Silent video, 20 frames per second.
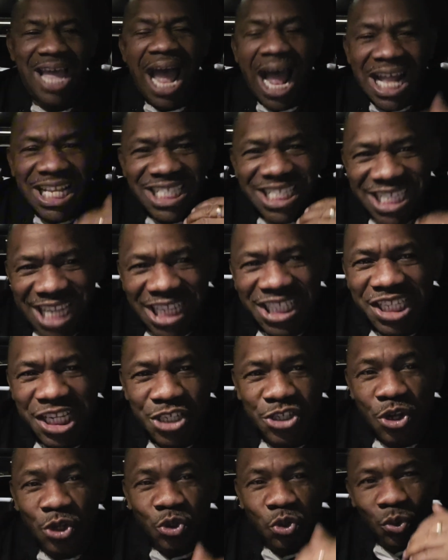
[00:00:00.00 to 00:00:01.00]
and sent
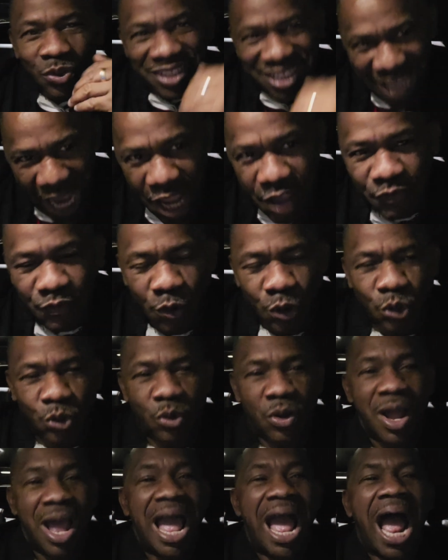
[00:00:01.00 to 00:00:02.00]
his son to die for
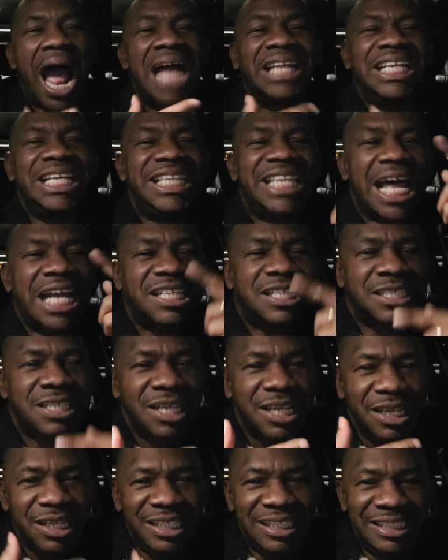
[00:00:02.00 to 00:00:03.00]
you. And in that
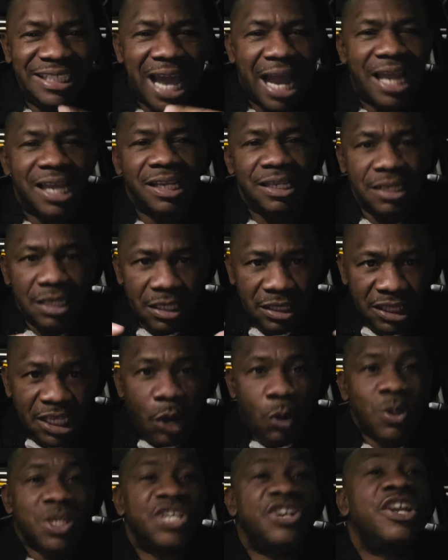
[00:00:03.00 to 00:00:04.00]
dying,
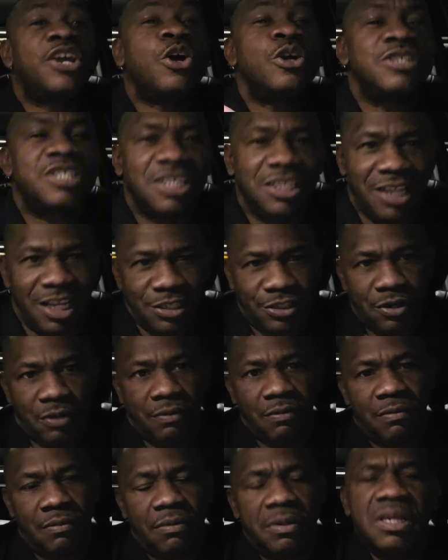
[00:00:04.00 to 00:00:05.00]
there was reconciliation.
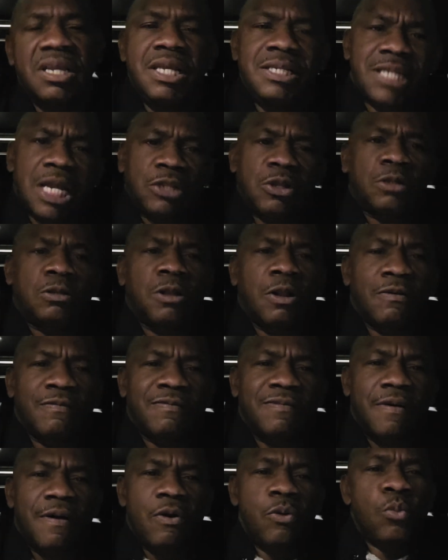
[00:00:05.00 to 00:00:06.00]
Is that not
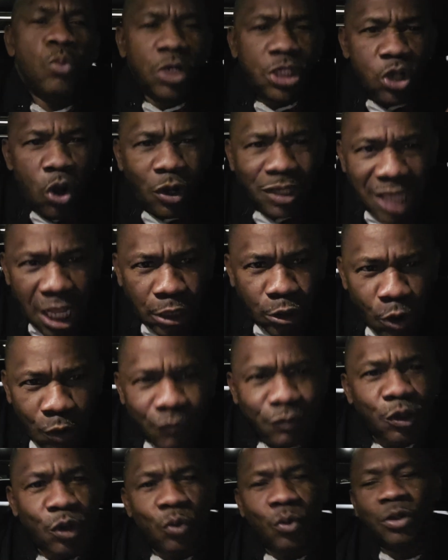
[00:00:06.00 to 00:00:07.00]
love? Which other
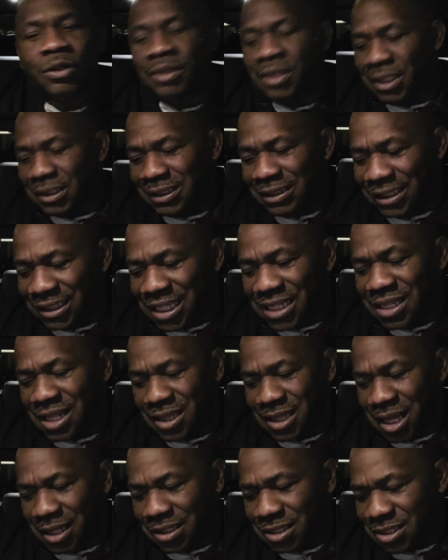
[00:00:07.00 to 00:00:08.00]
love do you want greater
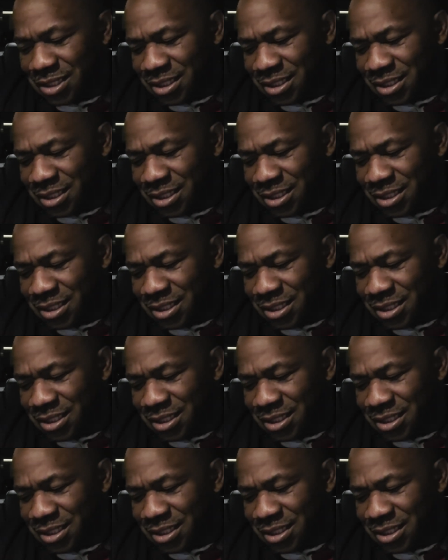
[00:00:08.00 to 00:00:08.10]
than that?